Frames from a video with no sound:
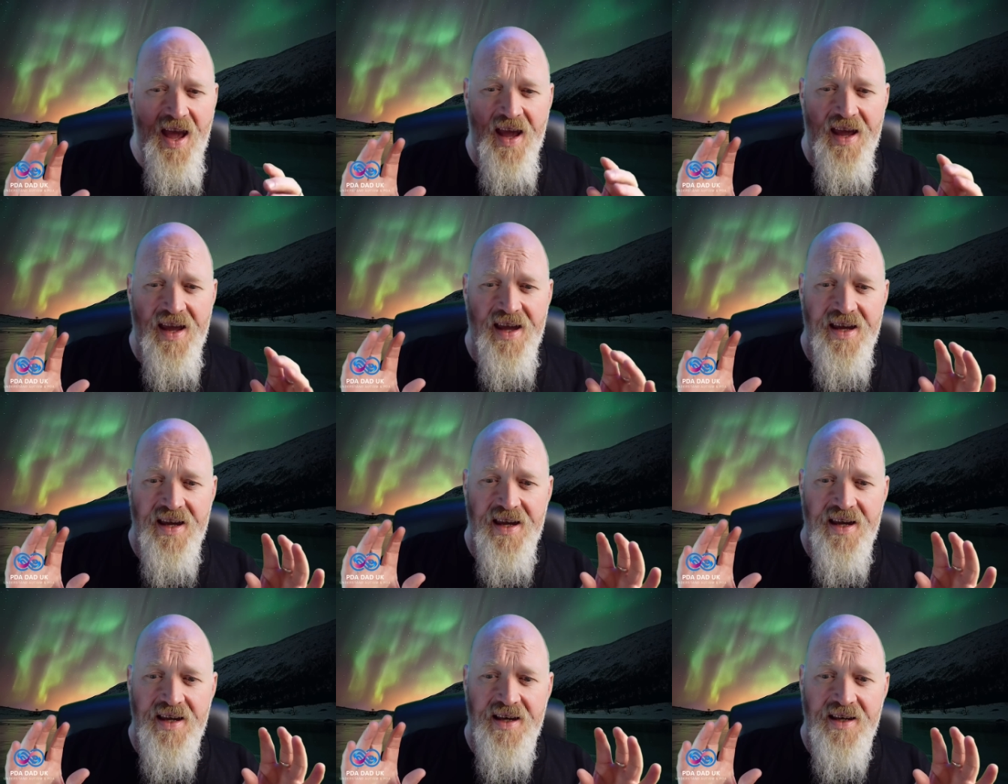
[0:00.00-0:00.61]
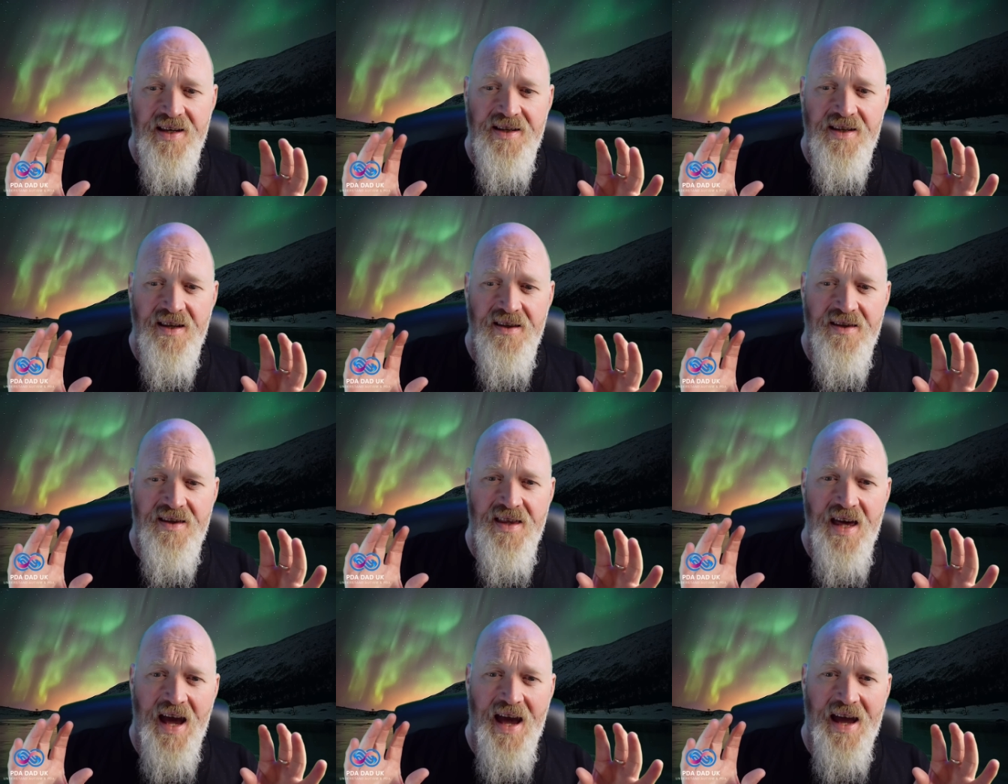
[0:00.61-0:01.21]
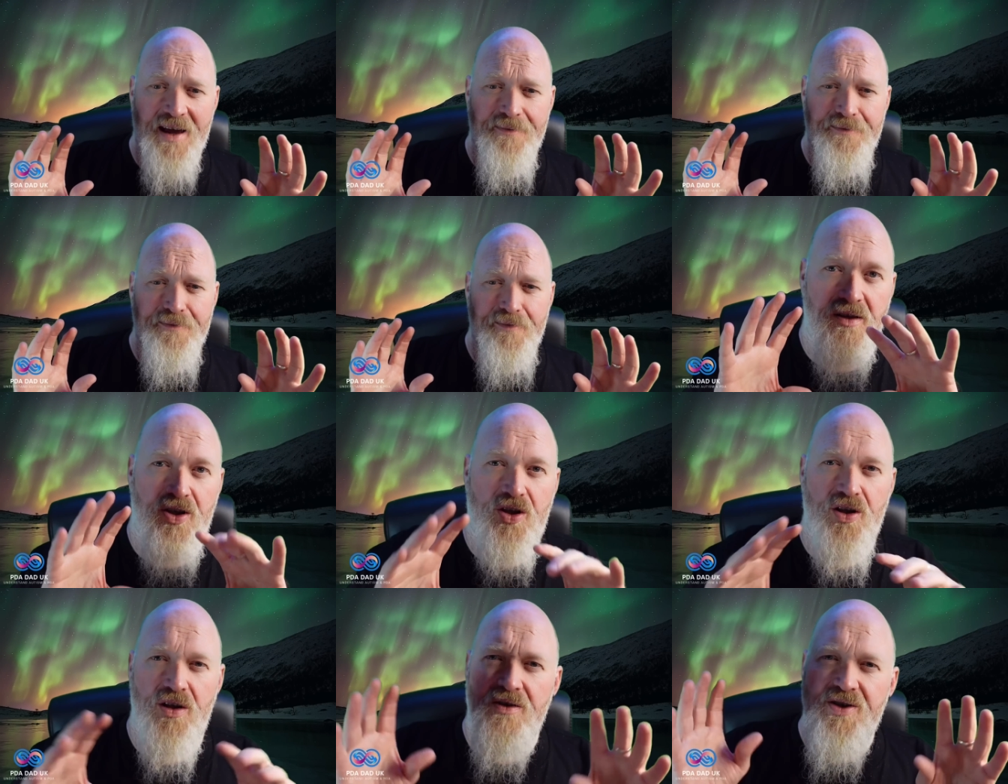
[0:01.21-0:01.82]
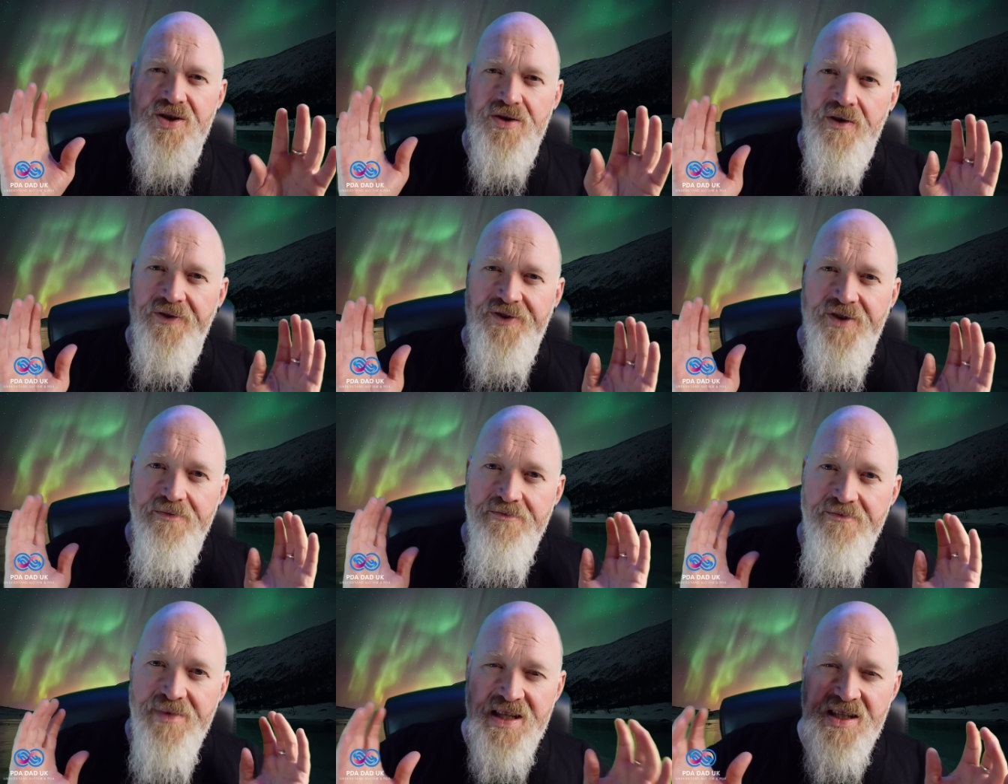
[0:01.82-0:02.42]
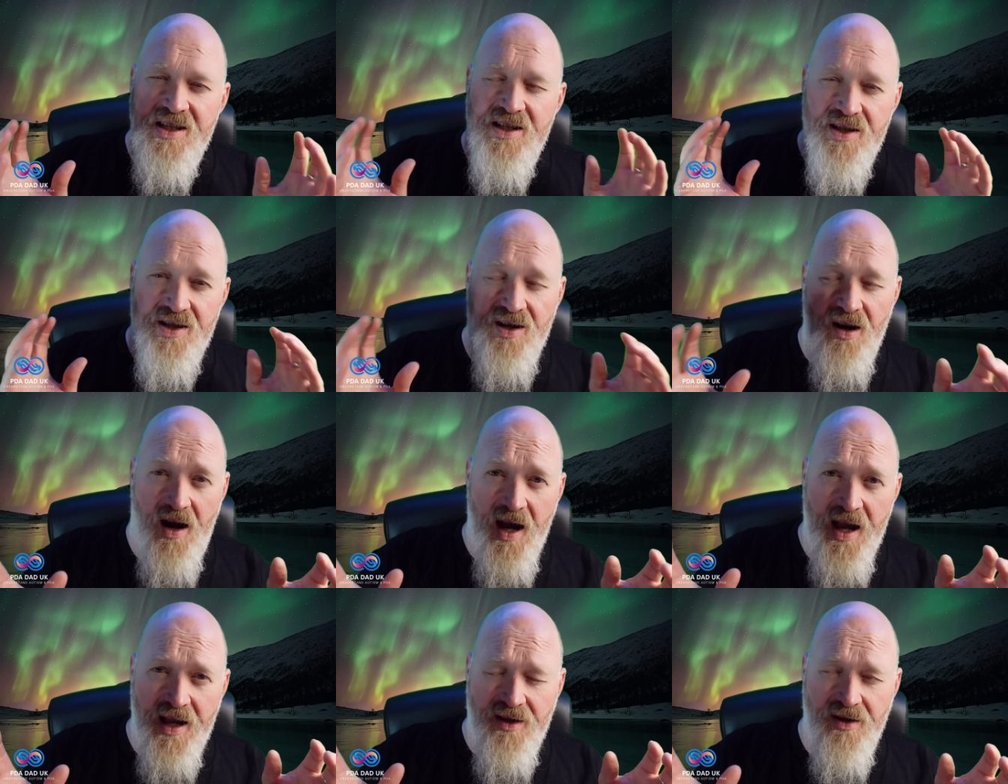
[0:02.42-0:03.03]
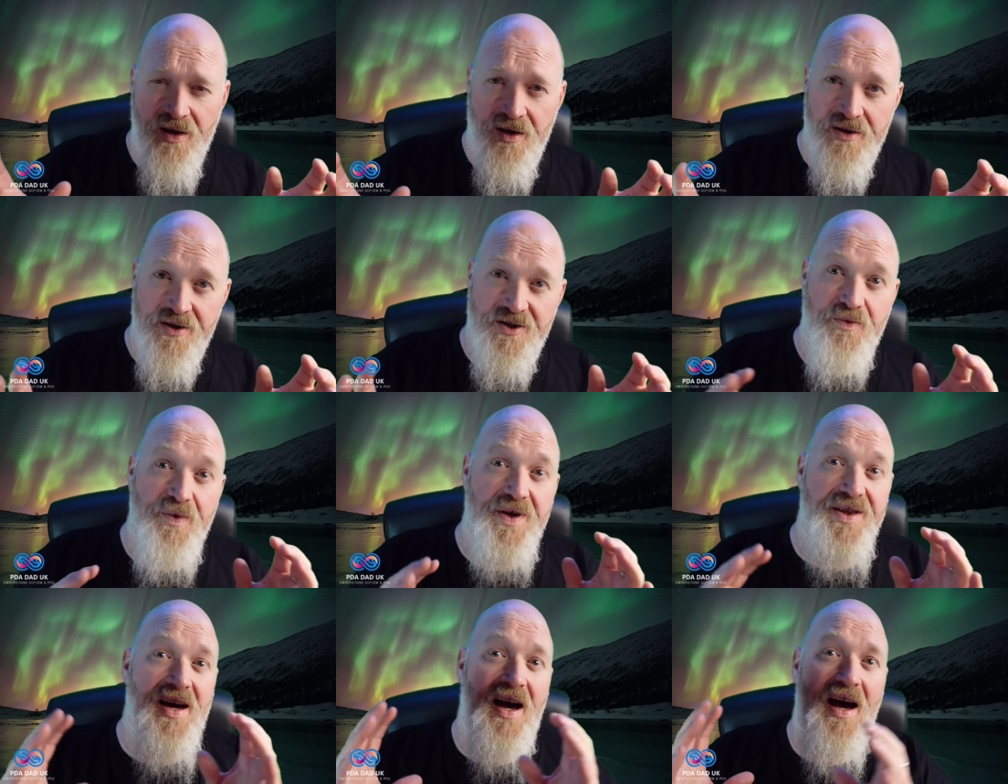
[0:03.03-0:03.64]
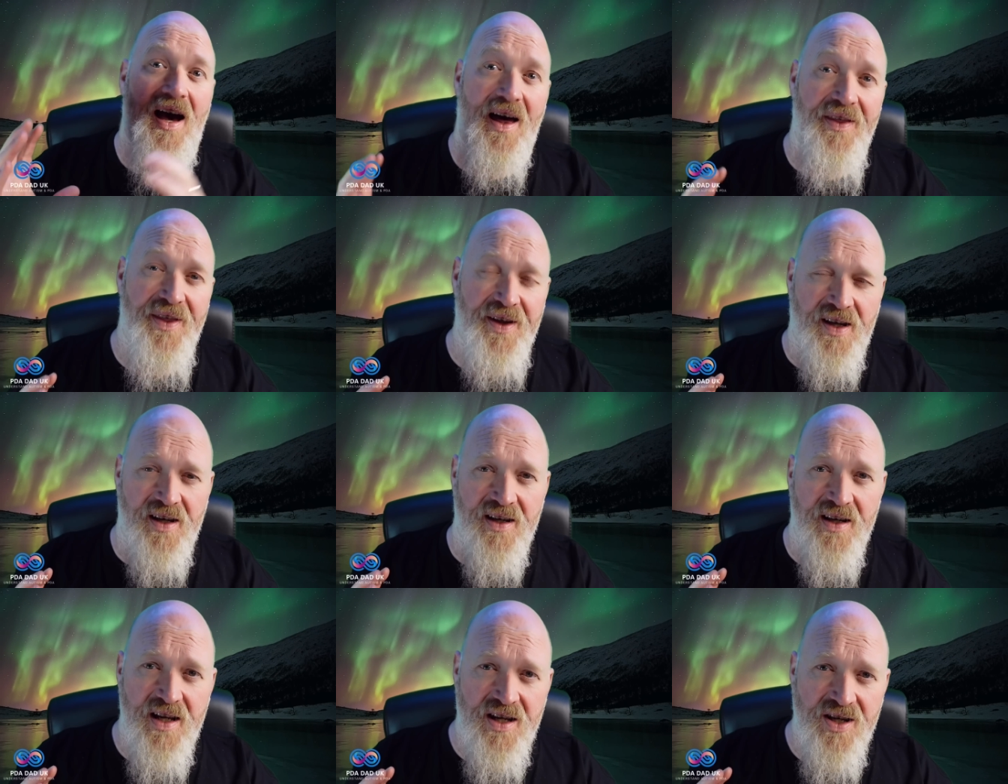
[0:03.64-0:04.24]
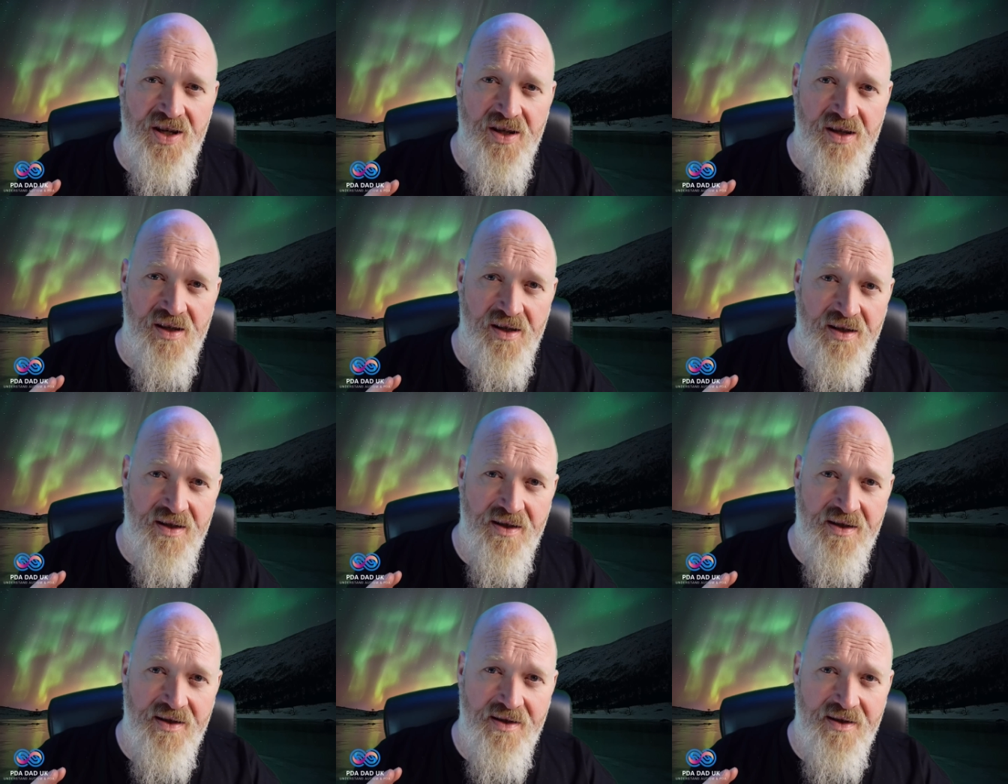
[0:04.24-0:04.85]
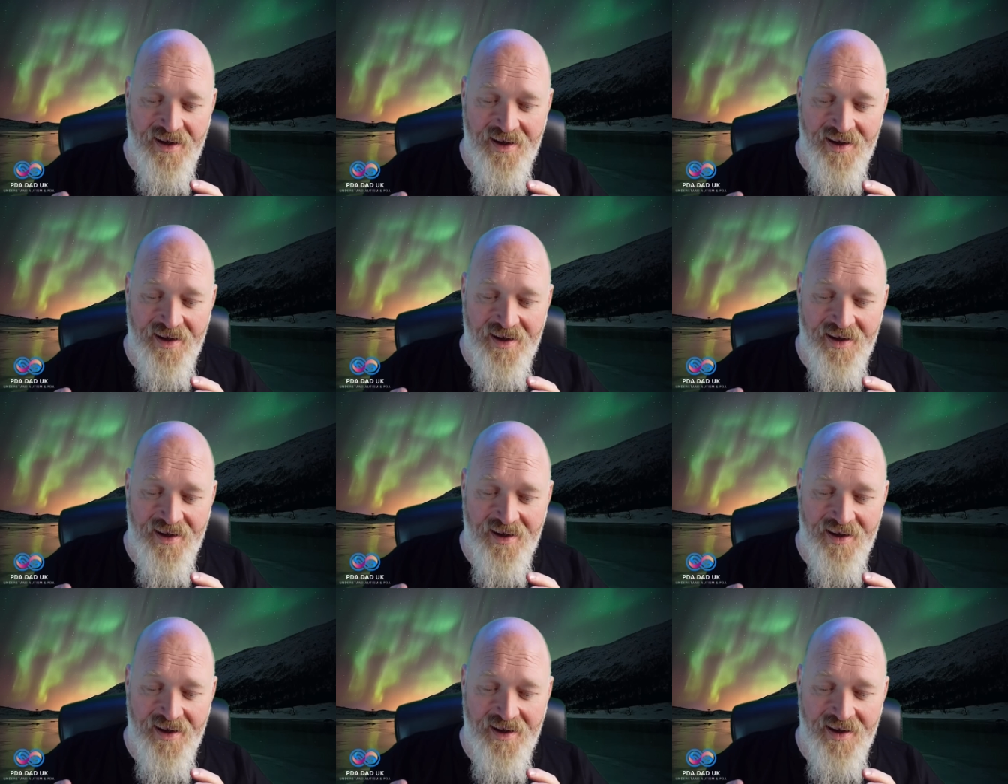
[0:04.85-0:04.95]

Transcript: is that girls are often misdiagnosed with other conditions.